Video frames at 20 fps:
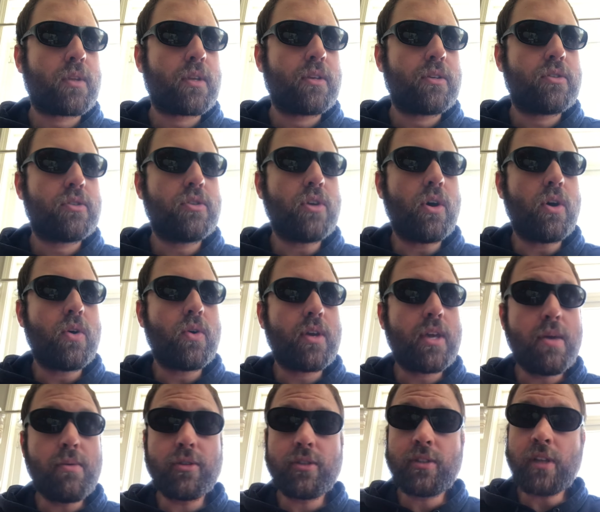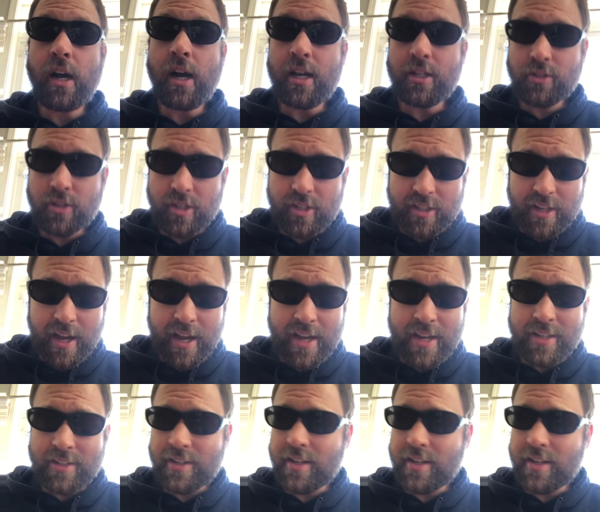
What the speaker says: So he was ostracized,